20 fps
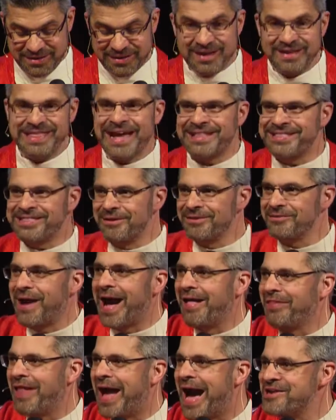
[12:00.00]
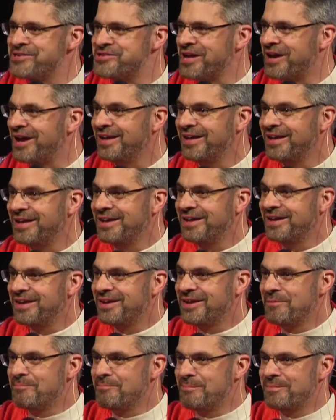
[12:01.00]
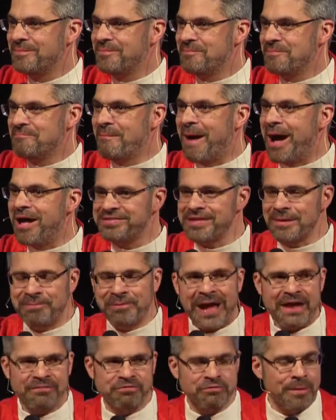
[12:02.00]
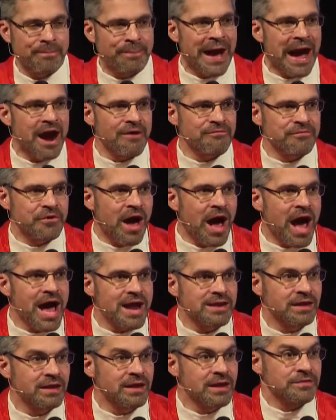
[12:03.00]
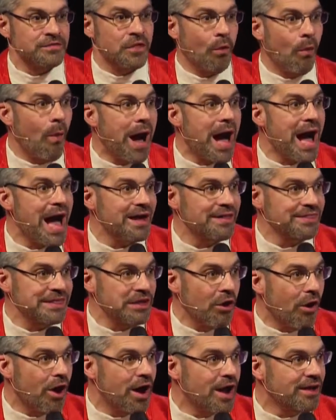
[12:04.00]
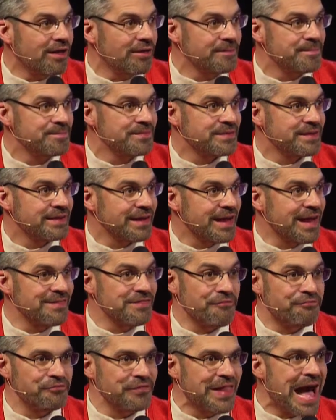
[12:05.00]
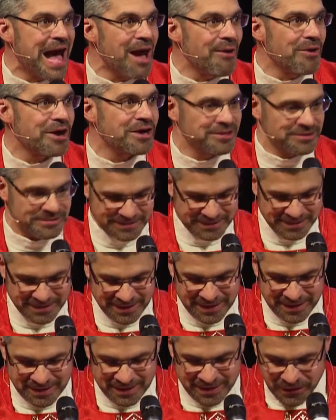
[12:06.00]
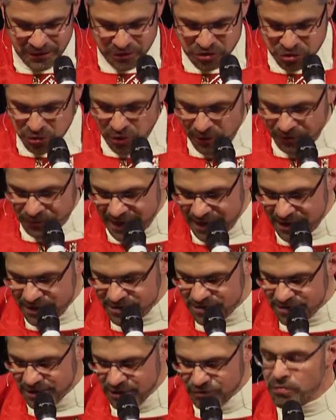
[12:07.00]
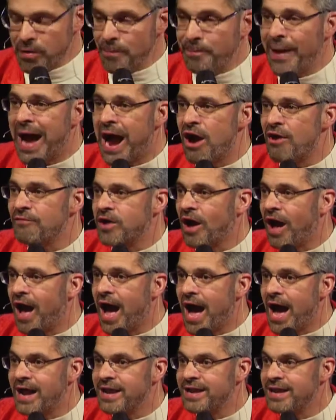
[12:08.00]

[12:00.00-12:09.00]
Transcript: that the Elijah multiplied through the power of God the oil and the flour. The truth is, through the power of God,